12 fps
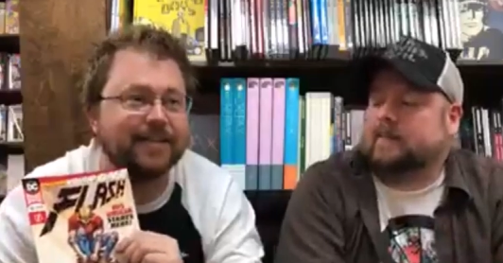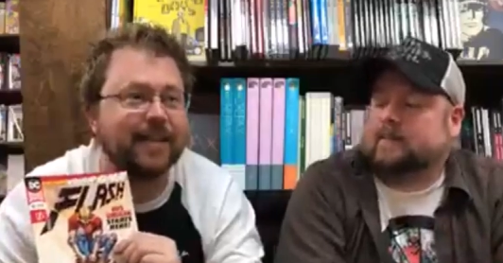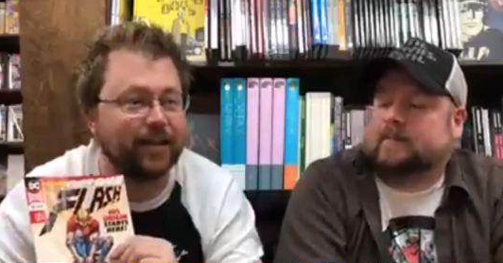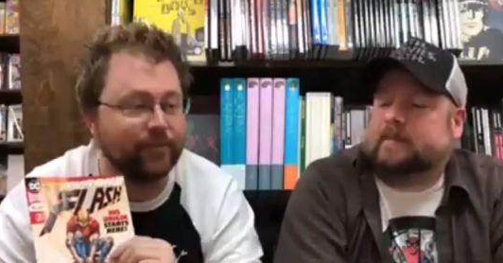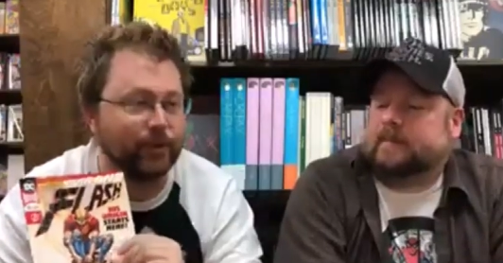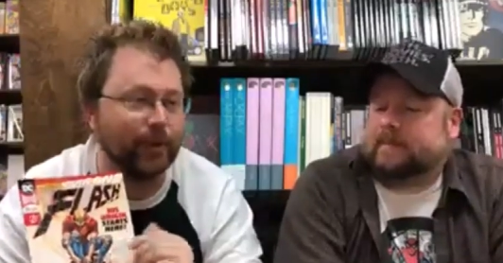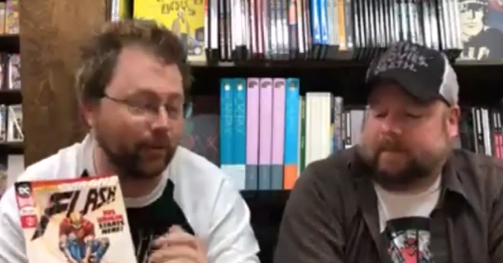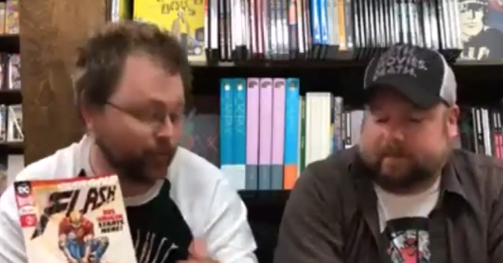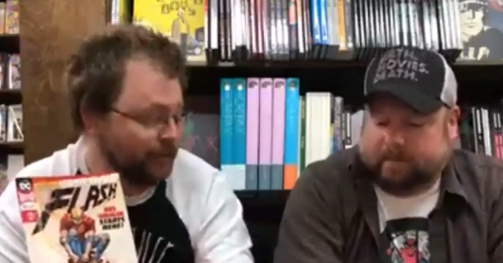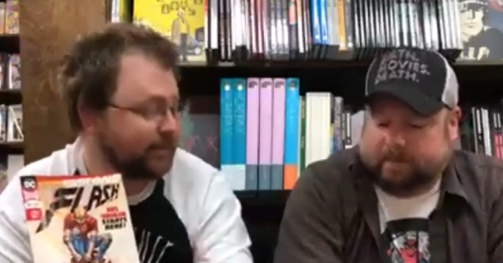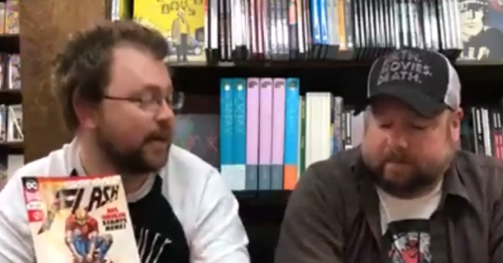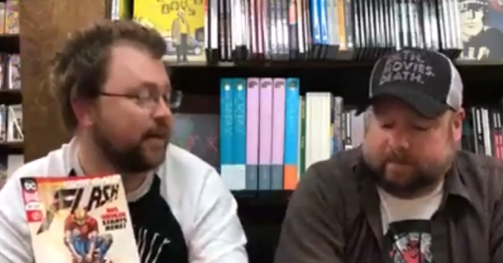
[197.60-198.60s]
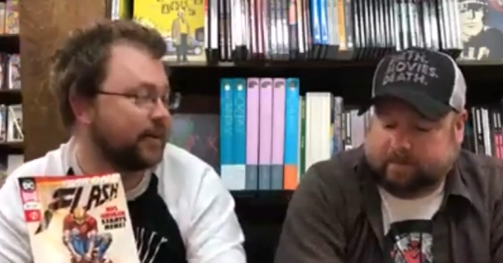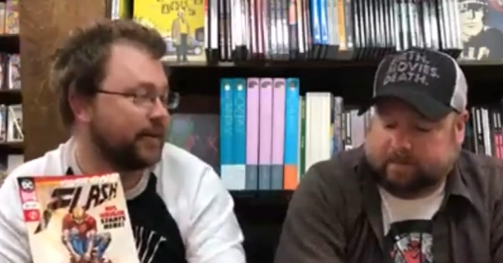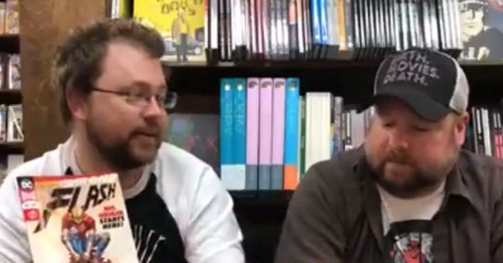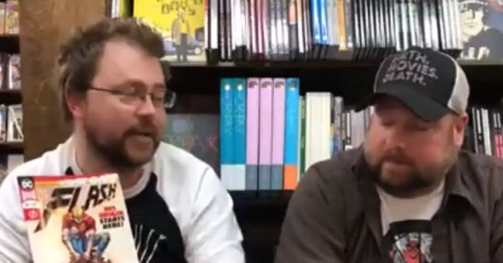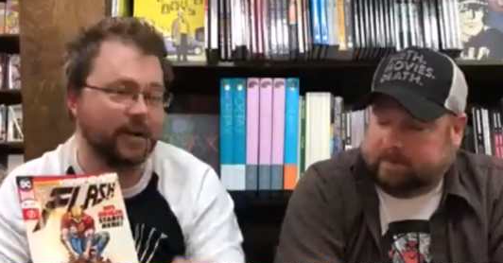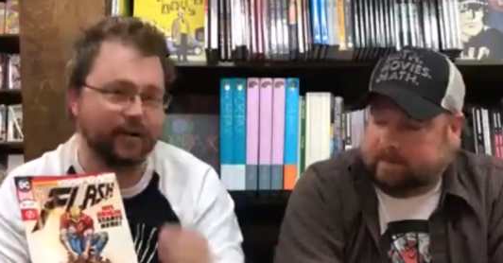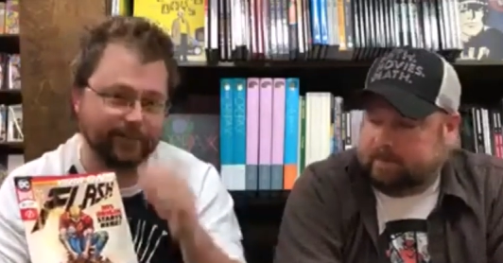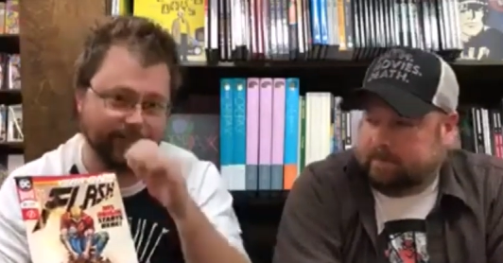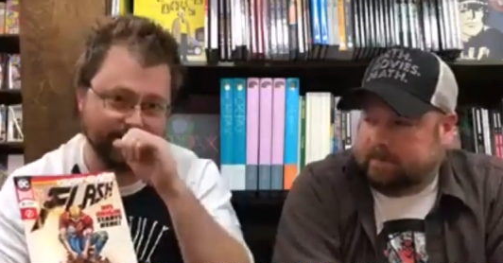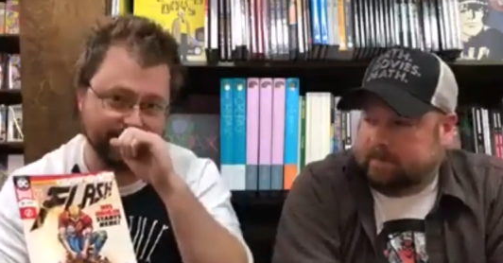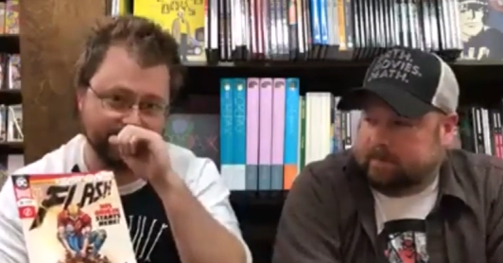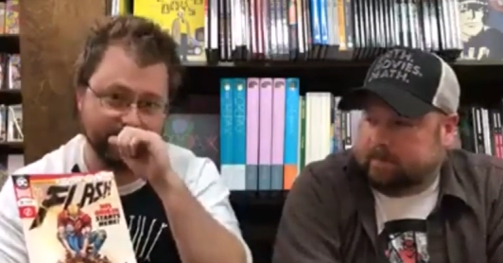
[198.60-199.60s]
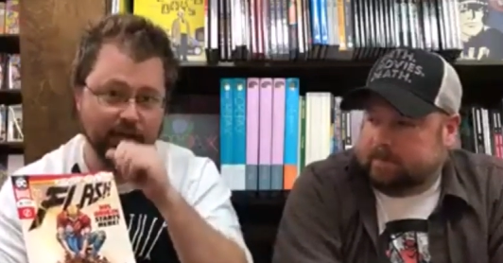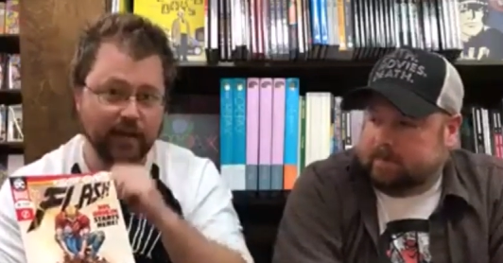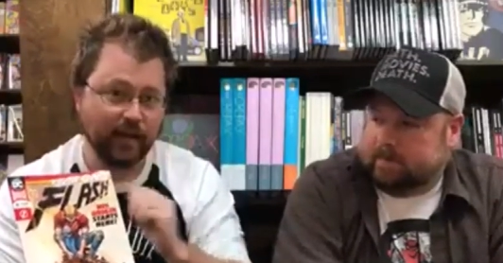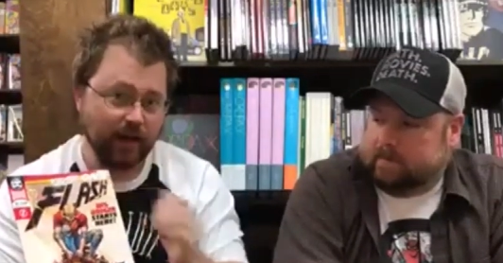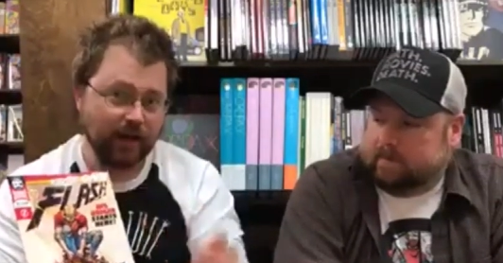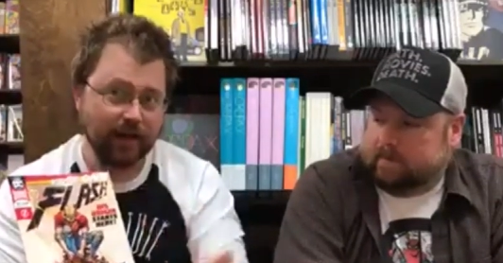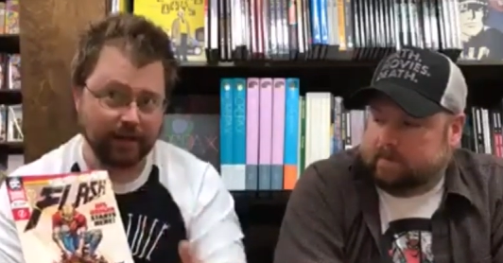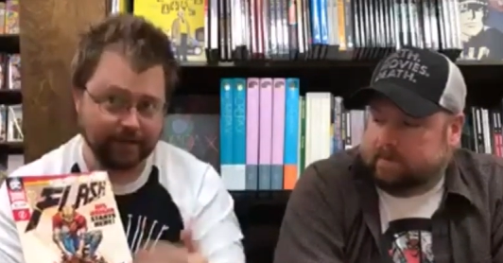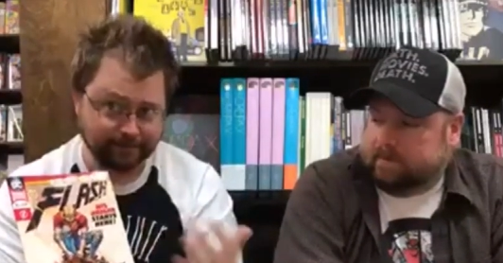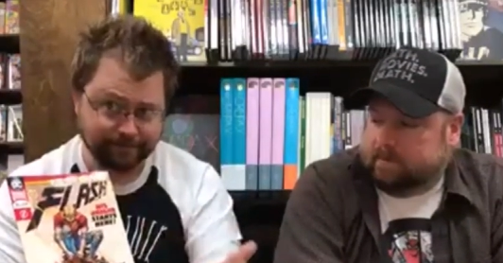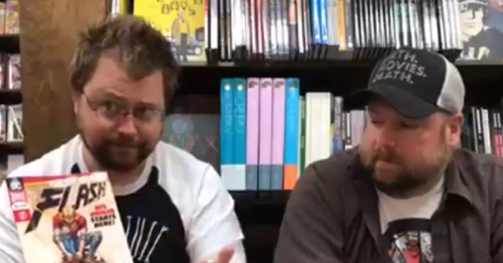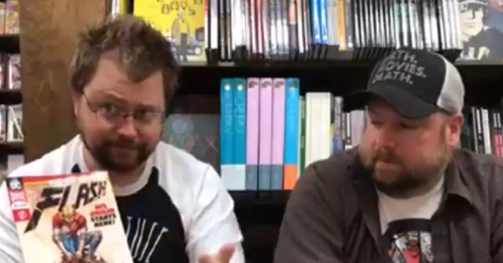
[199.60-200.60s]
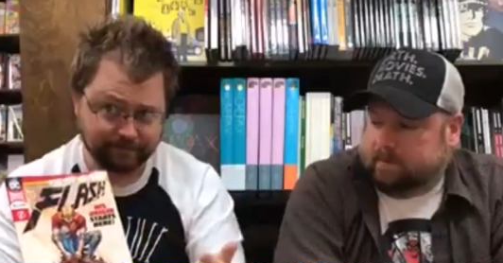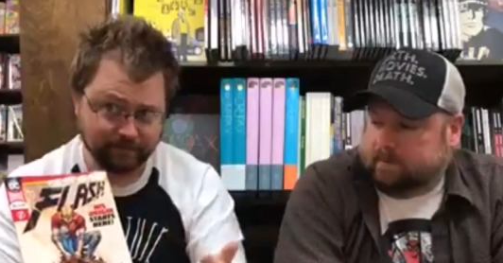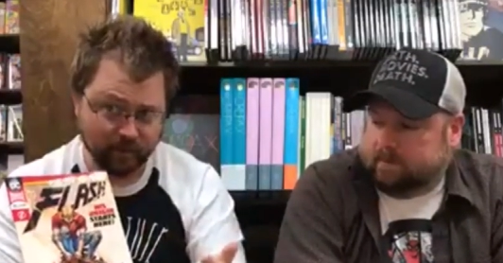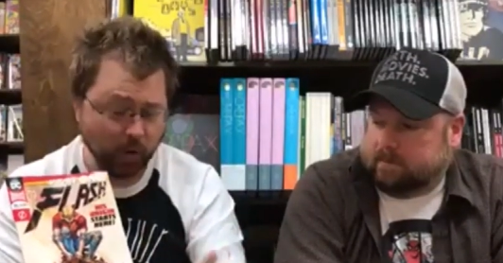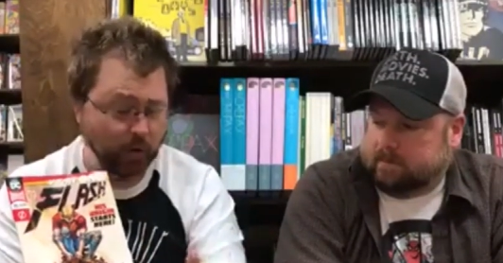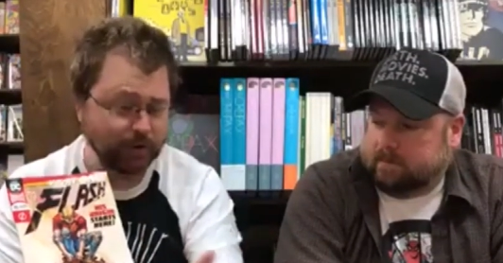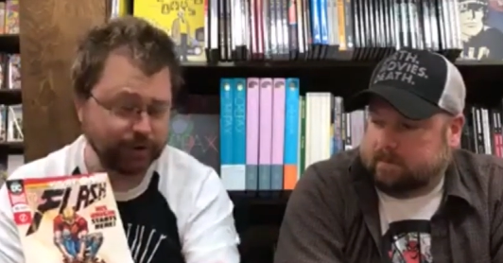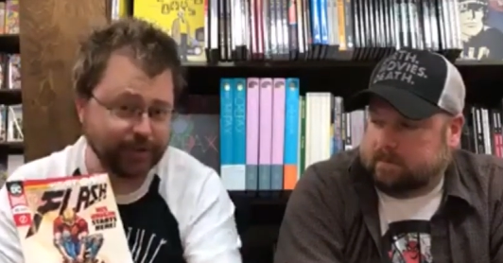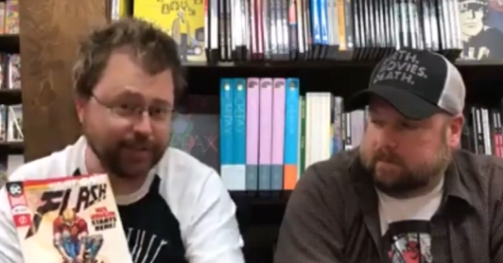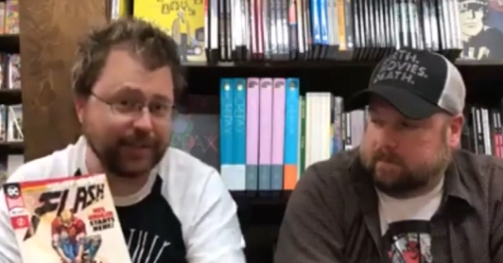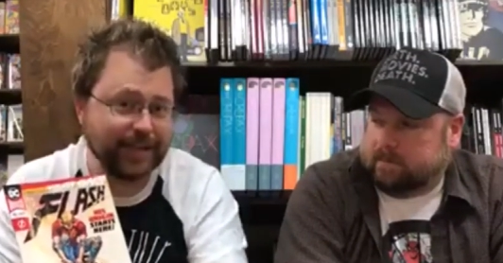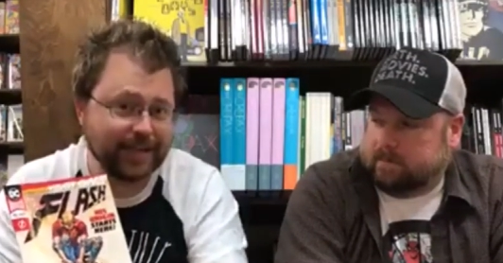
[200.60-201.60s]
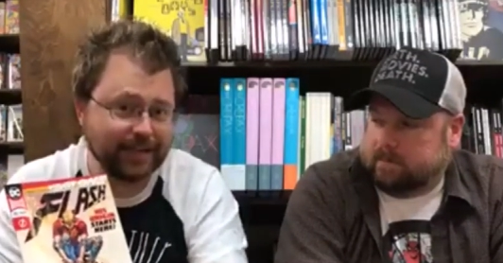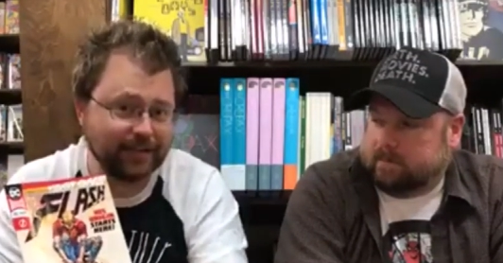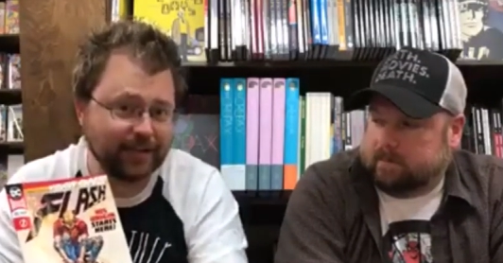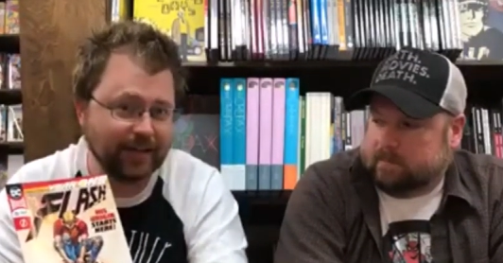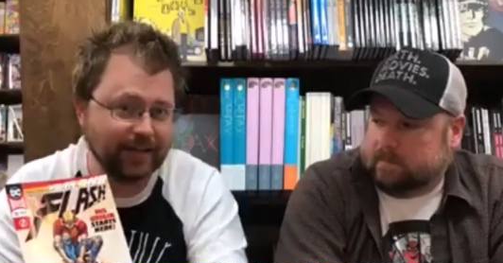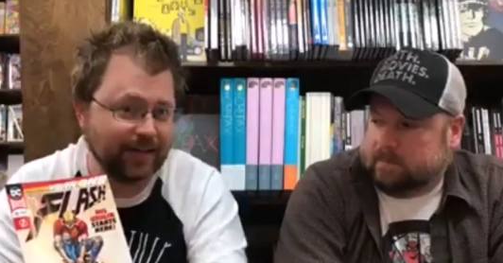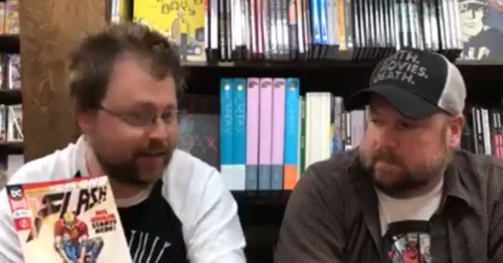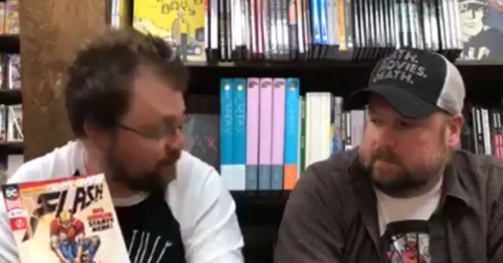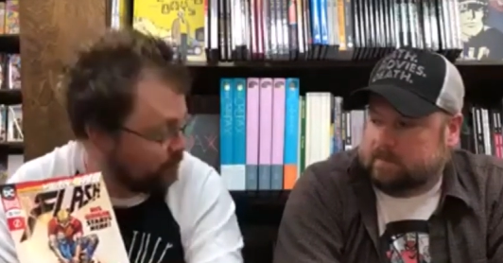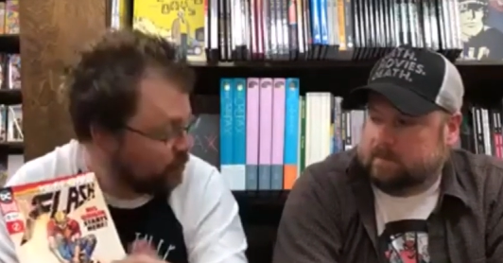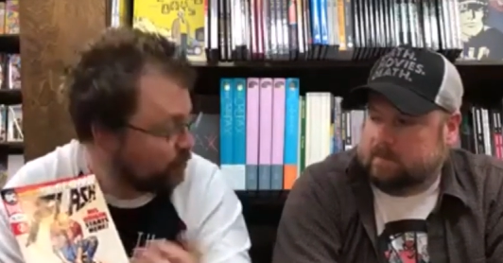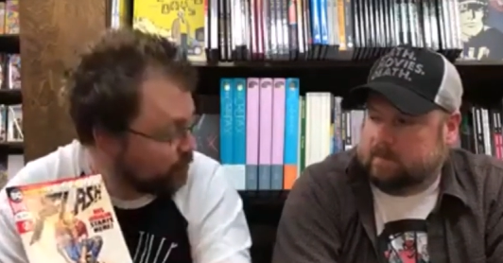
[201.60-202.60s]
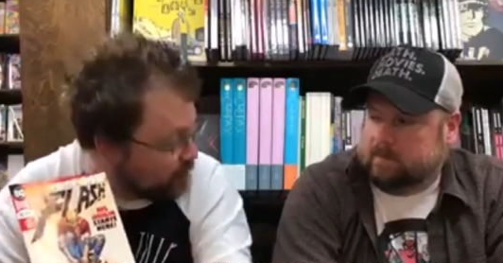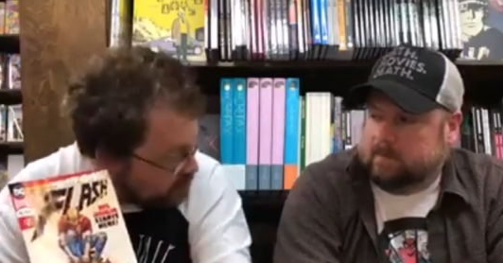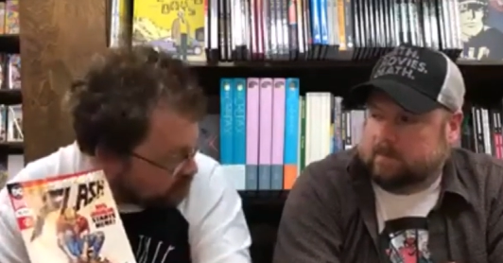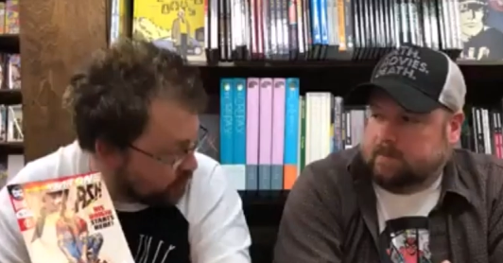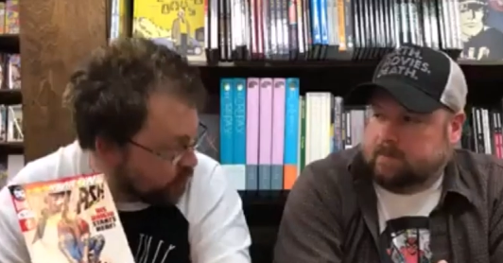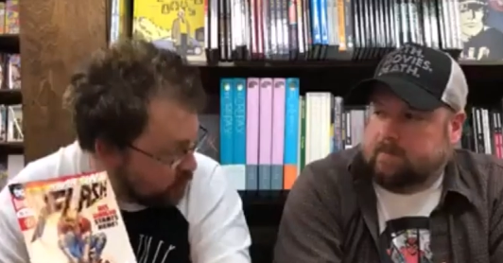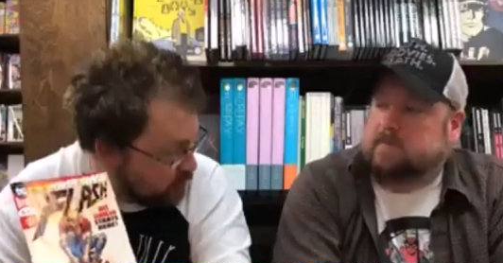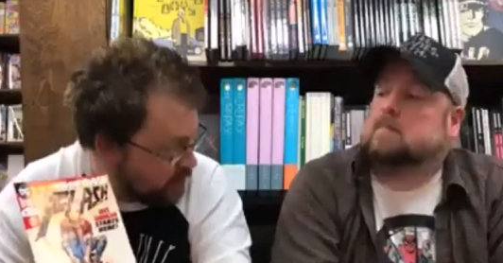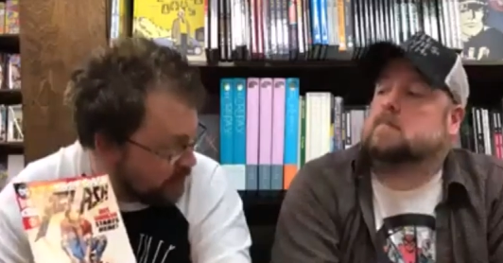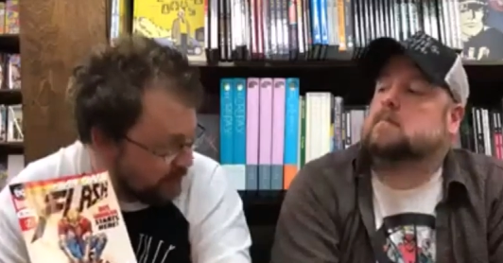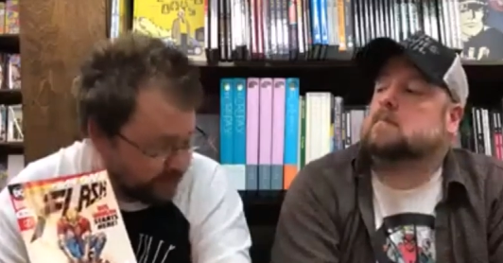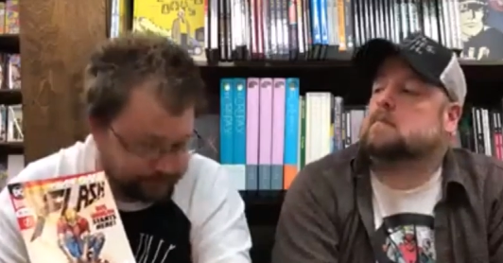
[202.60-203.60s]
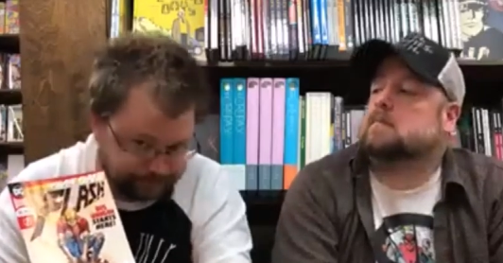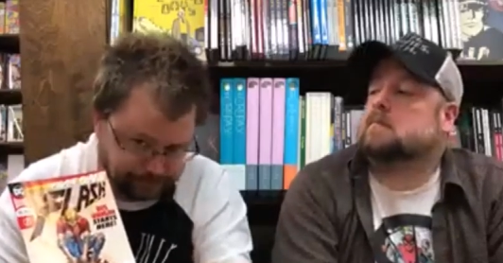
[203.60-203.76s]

Speaker 1: this is kind of a retelling of his. Um, origin in a kind of more modern way.